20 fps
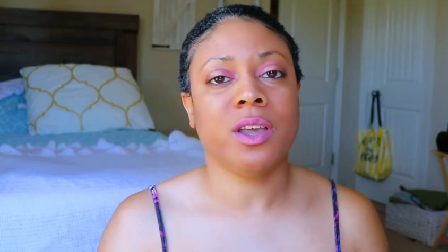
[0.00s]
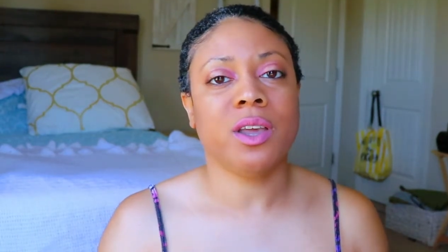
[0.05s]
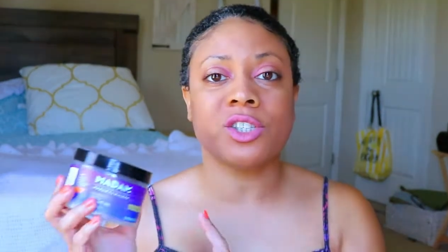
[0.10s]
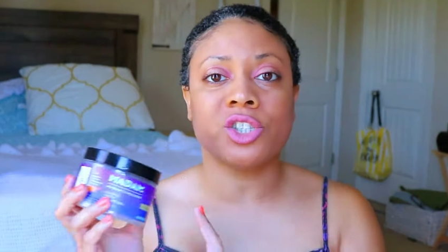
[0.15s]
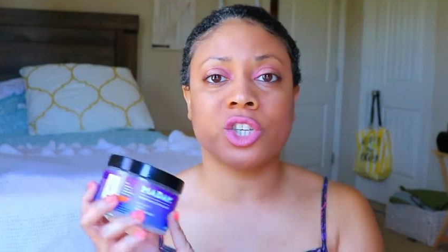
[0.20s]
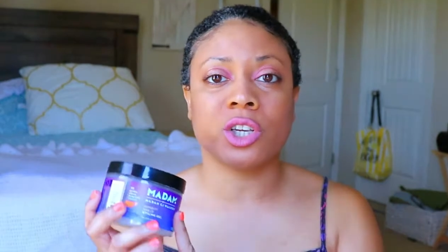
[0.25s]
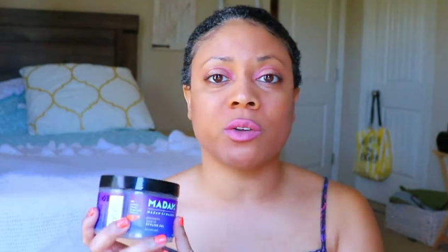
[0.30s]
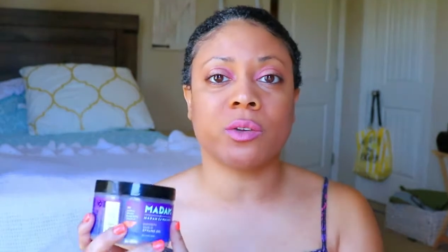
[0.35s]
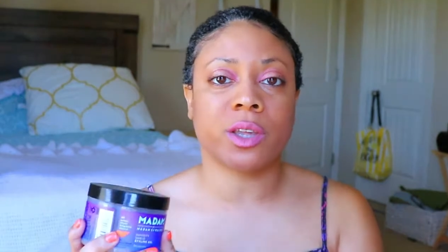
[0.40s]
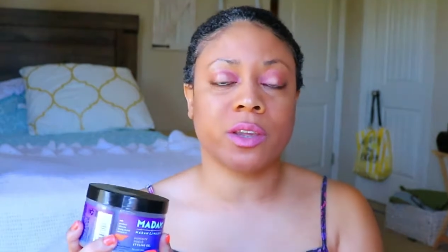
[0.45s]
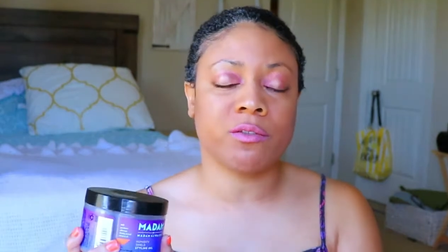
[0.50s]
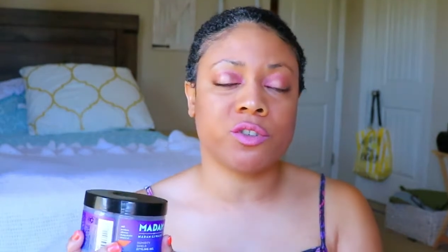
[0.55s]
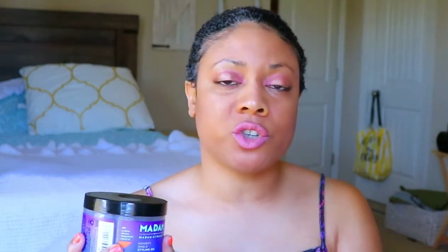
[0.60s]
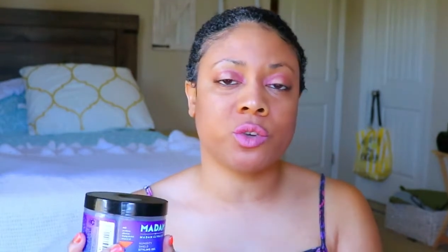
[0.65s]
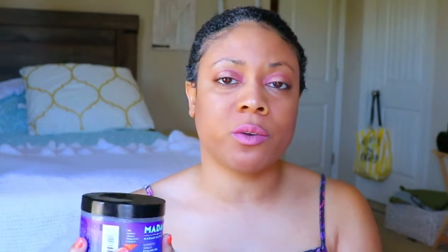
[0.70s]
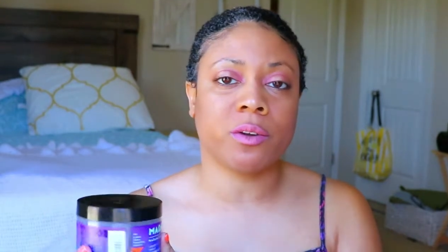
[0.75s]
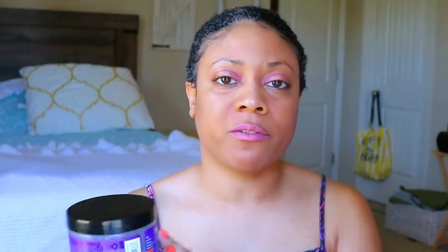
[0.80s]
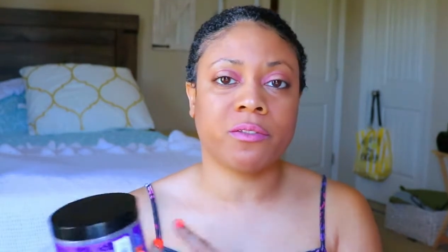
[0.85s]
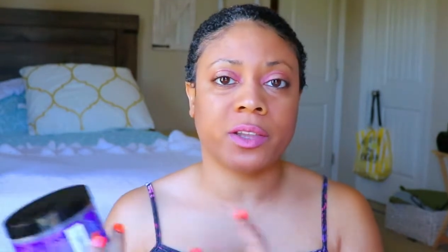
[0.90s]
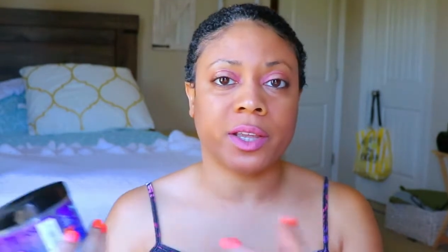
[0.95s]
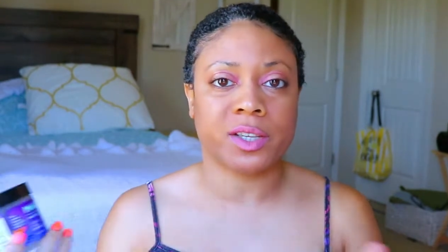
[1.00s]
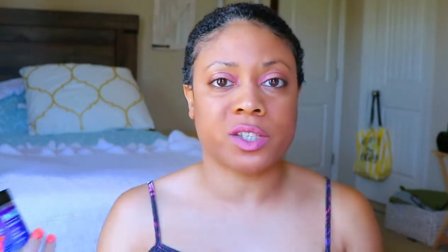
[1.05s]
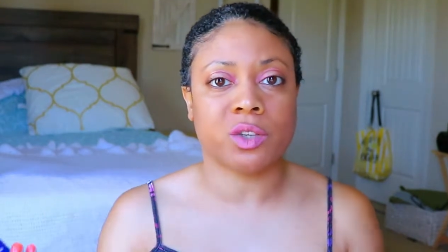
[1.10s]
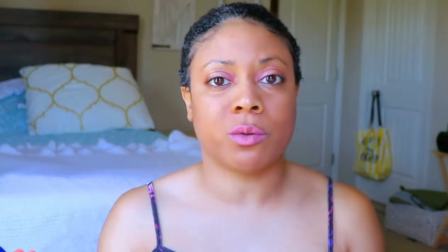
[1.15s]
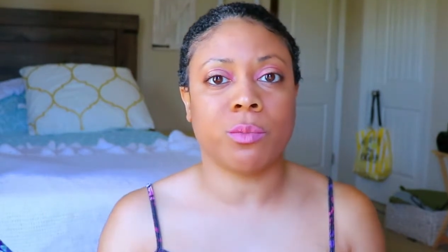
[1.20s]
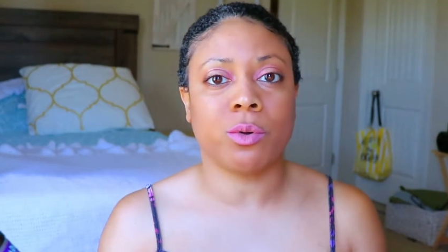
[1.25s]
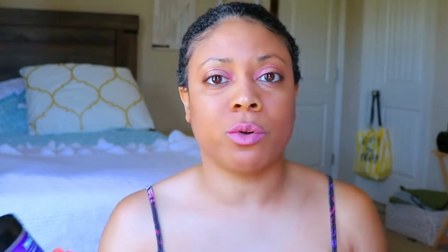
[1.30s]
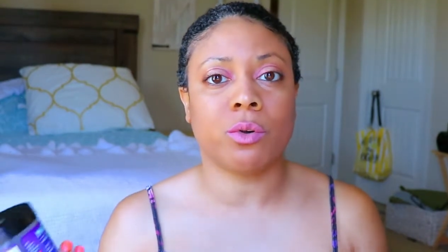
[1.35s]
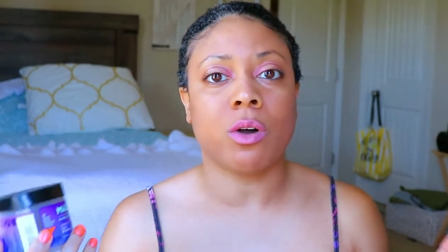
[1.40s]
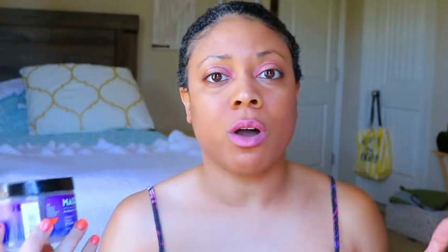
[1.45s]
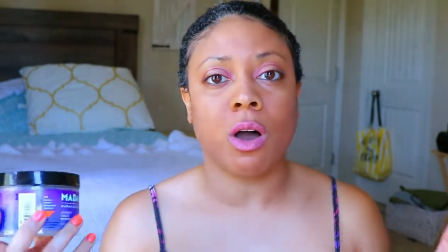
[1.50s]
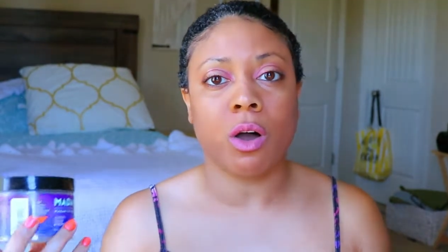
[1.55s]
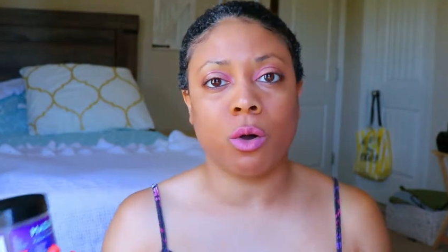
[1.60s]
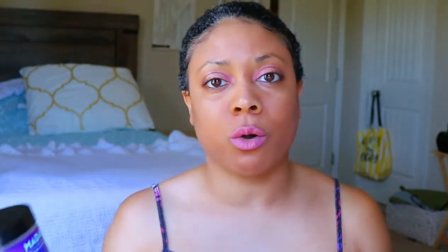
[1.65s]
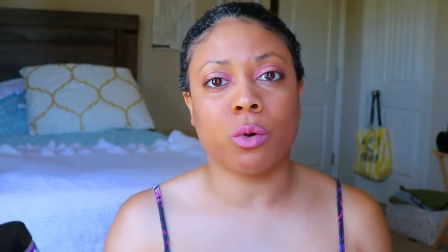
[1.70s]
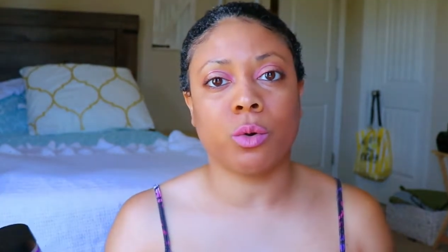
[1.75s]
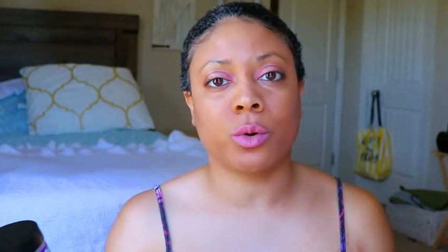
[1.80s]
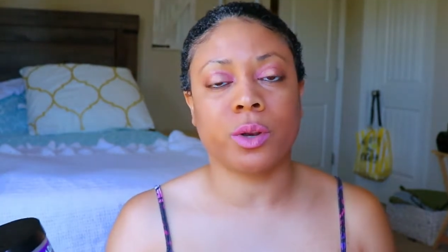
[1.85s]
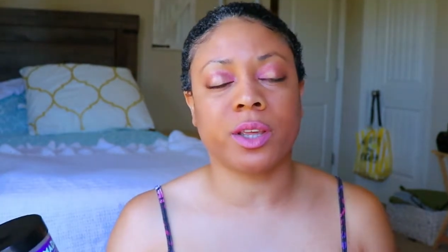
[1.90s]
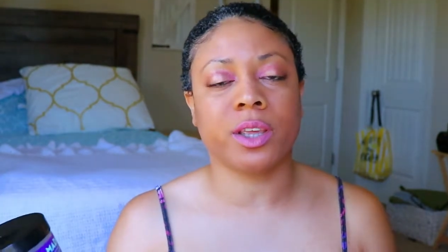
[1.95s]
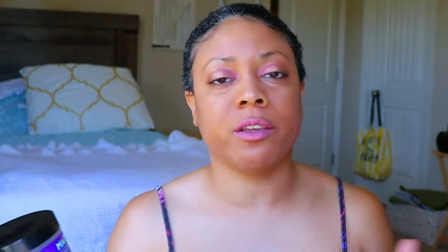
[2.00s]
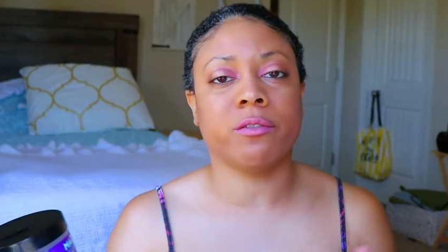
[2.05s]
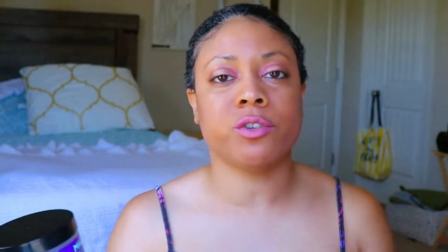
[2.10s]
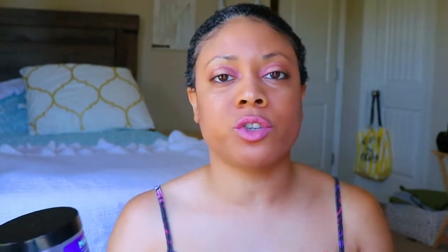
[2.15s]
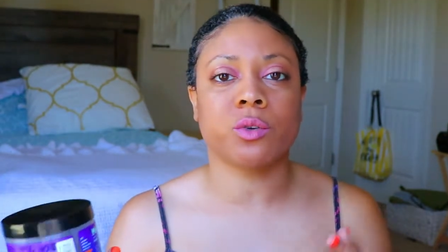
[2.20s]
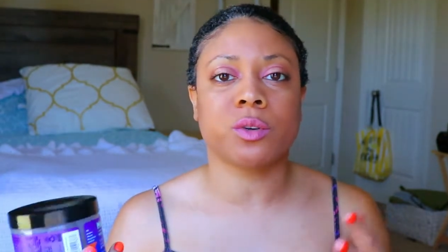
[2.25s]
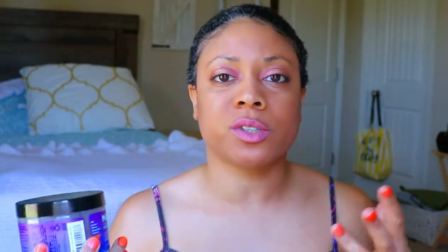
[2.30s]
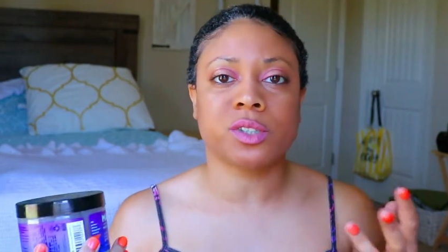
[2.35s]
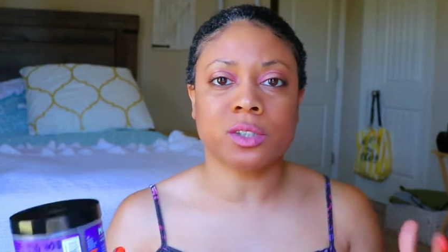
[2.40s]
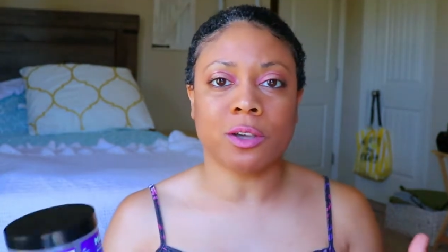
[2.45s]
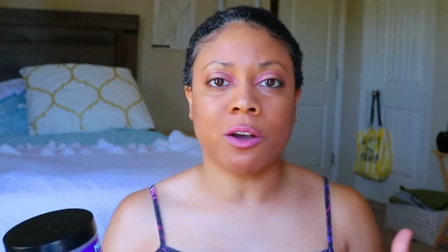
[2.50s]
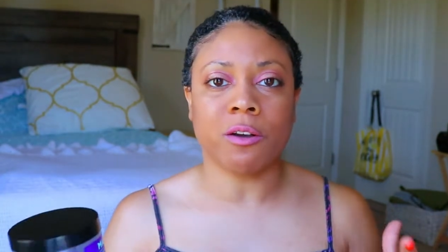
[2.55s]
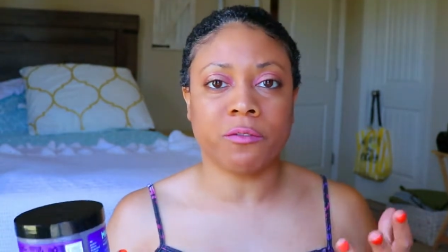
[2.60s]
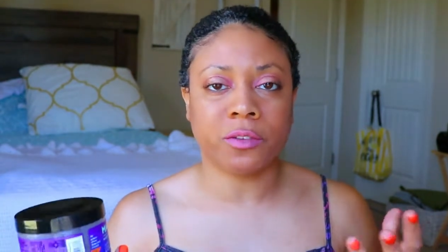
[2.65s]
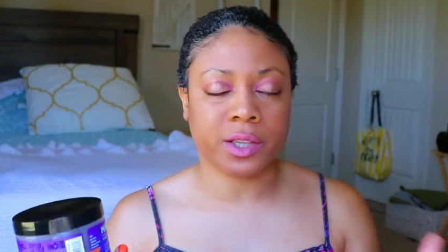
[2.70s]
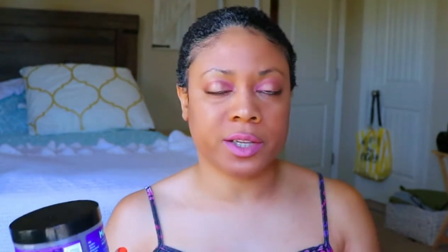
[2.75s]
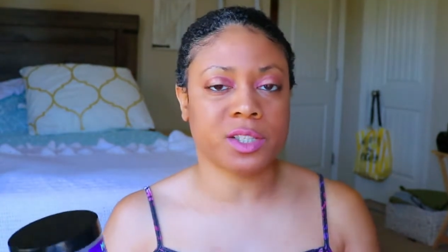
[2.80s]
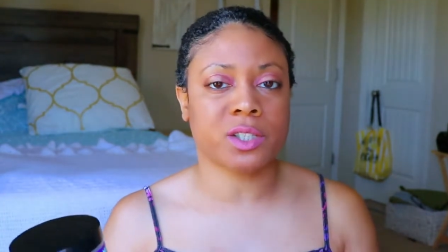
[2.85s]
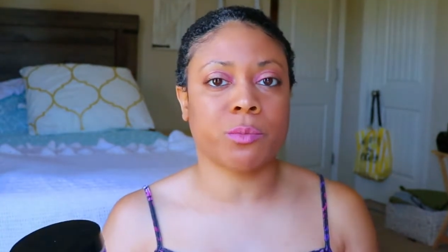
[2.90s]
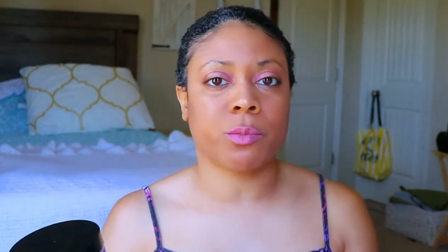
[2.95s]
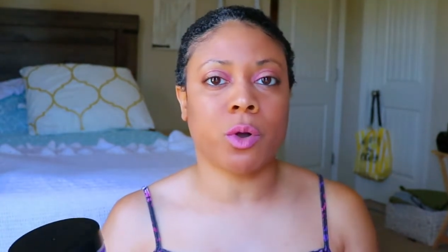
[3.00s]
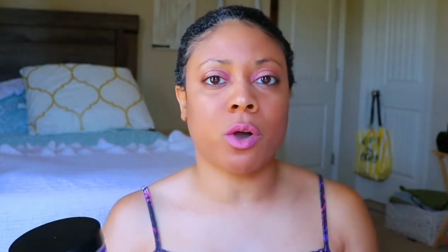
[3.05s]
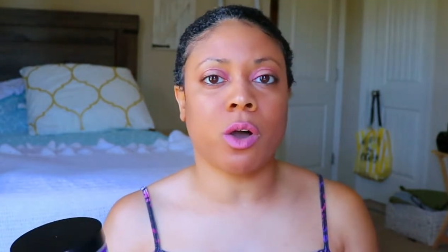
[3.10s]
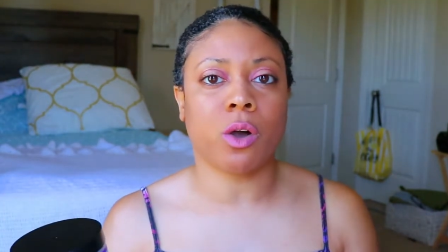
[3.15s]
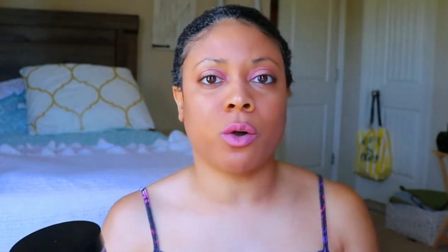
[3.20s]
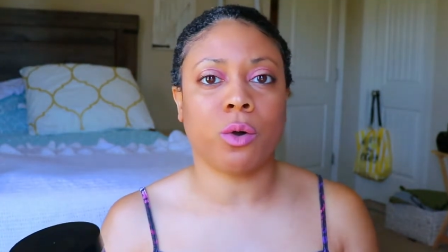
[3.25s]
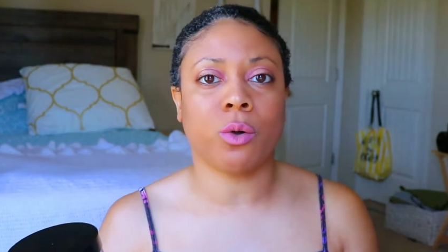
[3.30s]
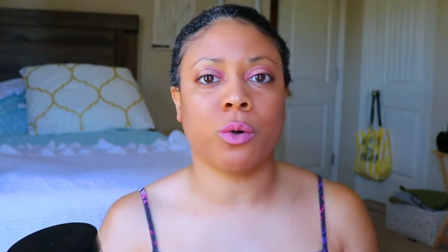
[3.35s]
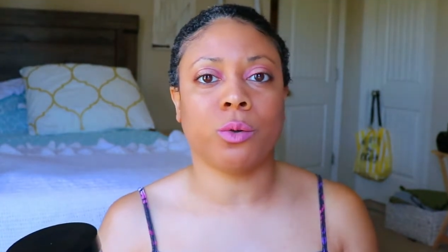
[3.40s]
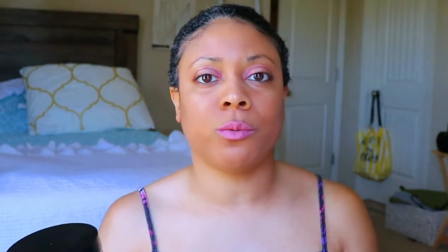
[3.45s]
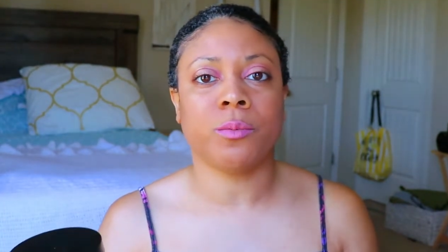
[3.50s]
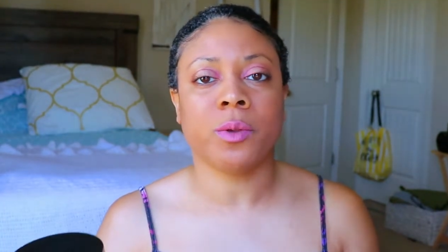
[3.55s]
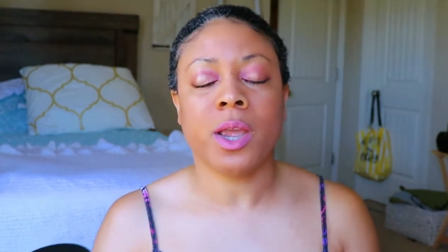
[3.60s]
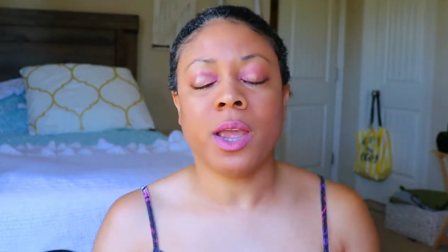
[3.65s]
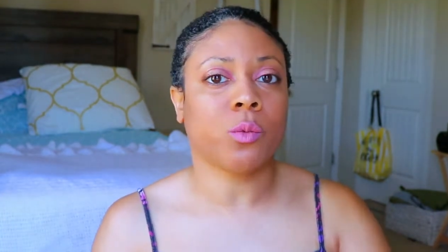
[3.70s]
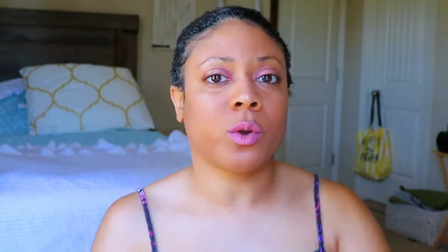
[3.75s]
This gel gives you a flexible hold. It gives you a soft, flexible hold.